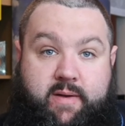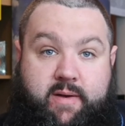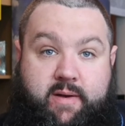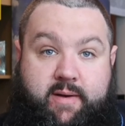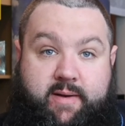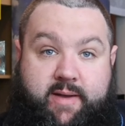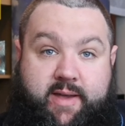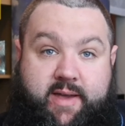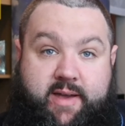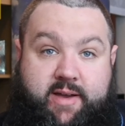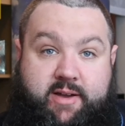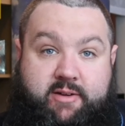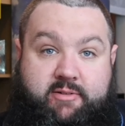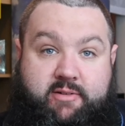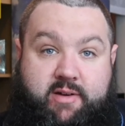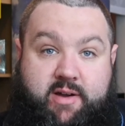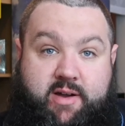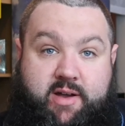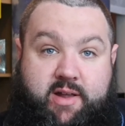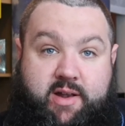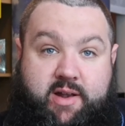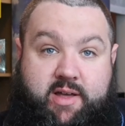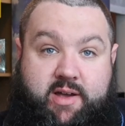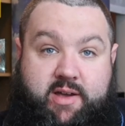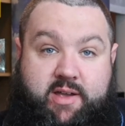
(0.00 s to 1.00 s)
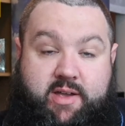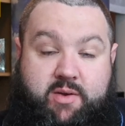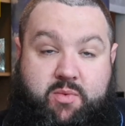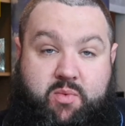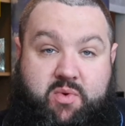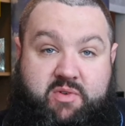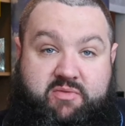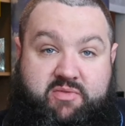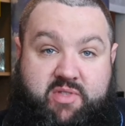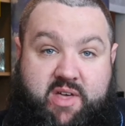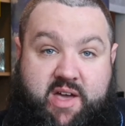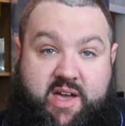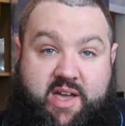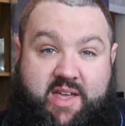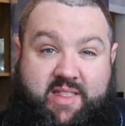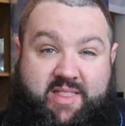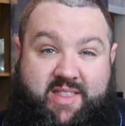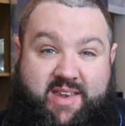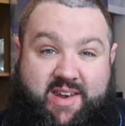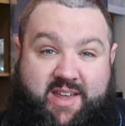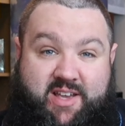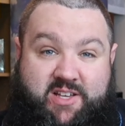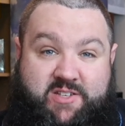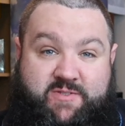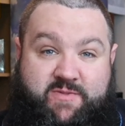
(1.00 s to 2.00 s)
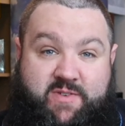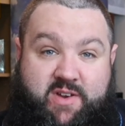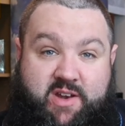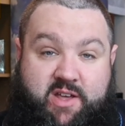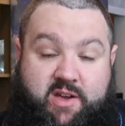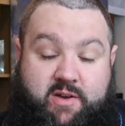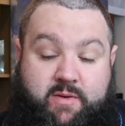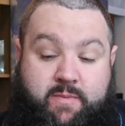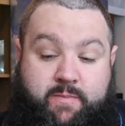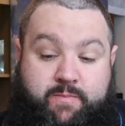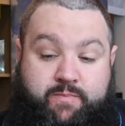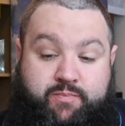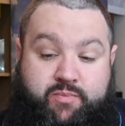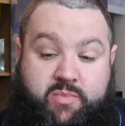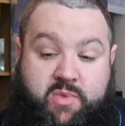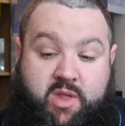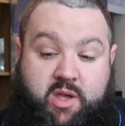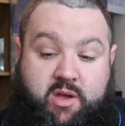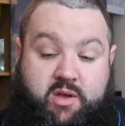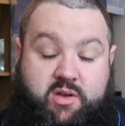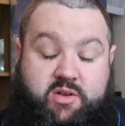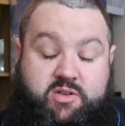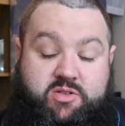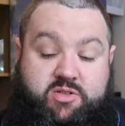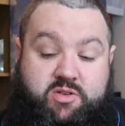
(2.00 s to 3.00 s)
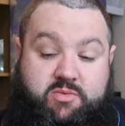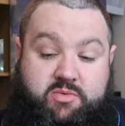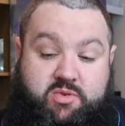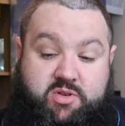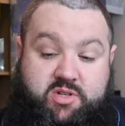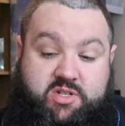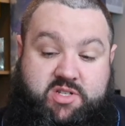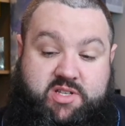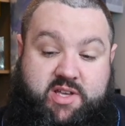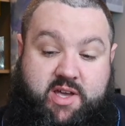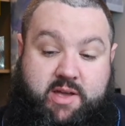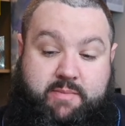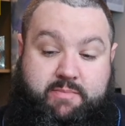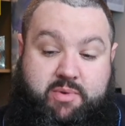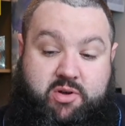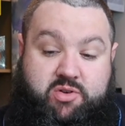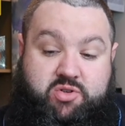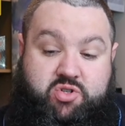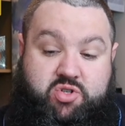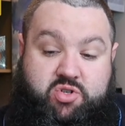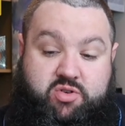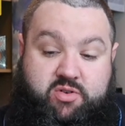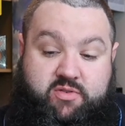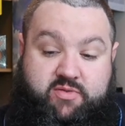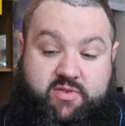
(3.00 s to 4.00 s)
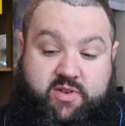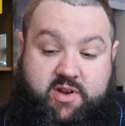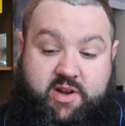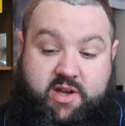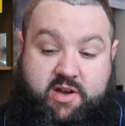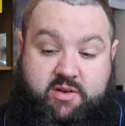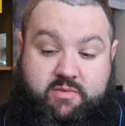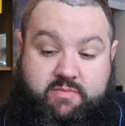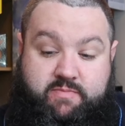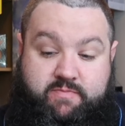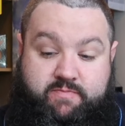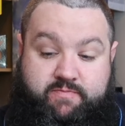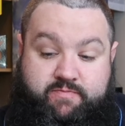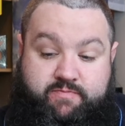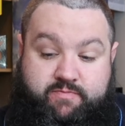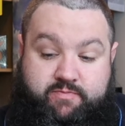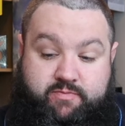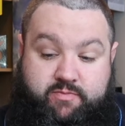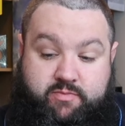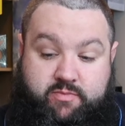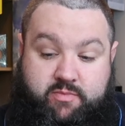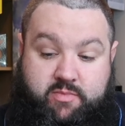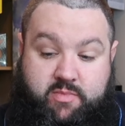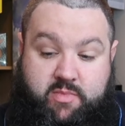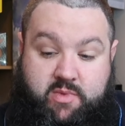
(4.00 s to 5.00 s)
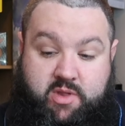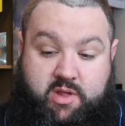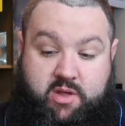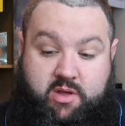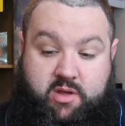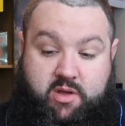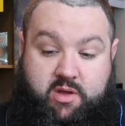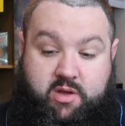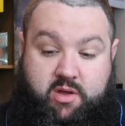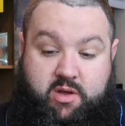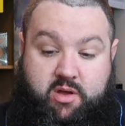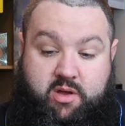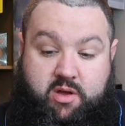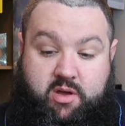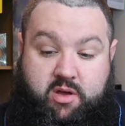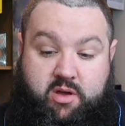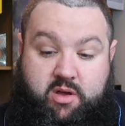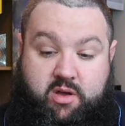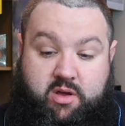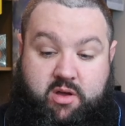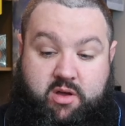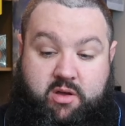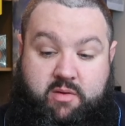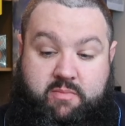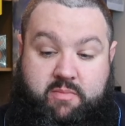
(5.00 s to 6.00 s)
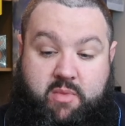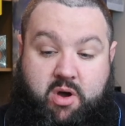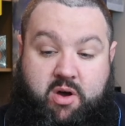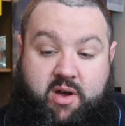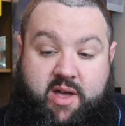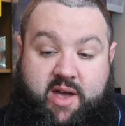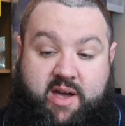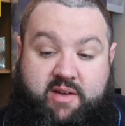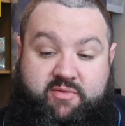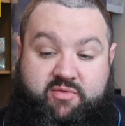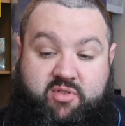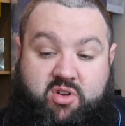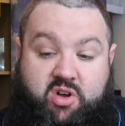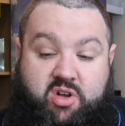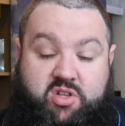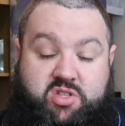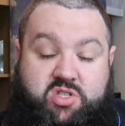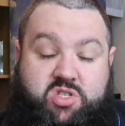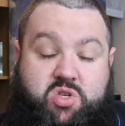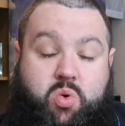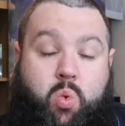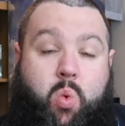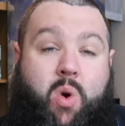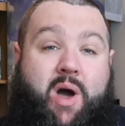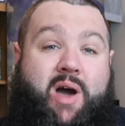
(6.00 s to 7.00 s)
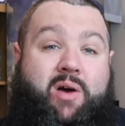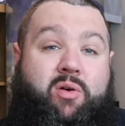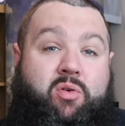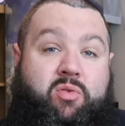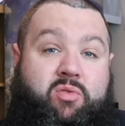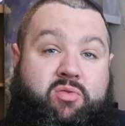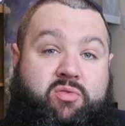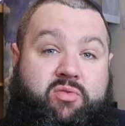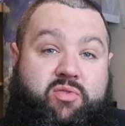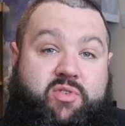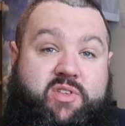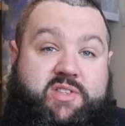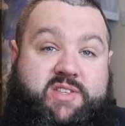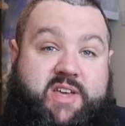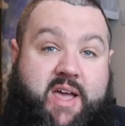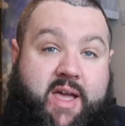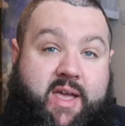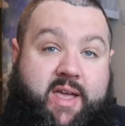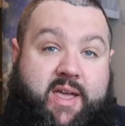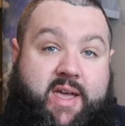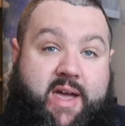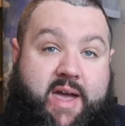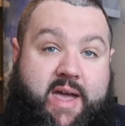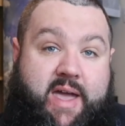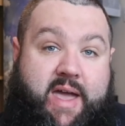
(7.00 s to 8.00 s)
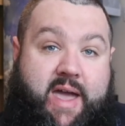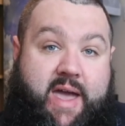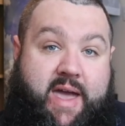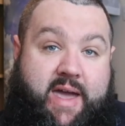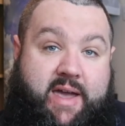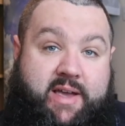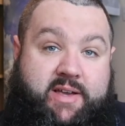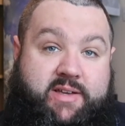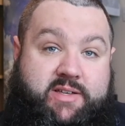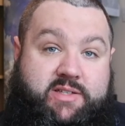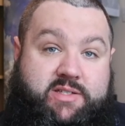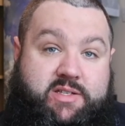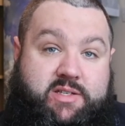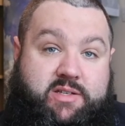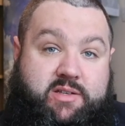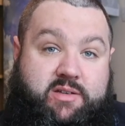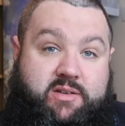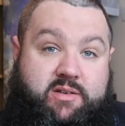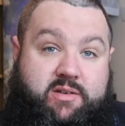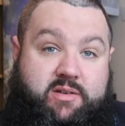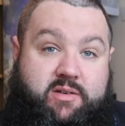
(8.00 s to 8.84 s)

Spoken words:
I'll get crack-a-lacking with that in the next video. So I'm going to say bonjour for now. I have got 12 10k eggs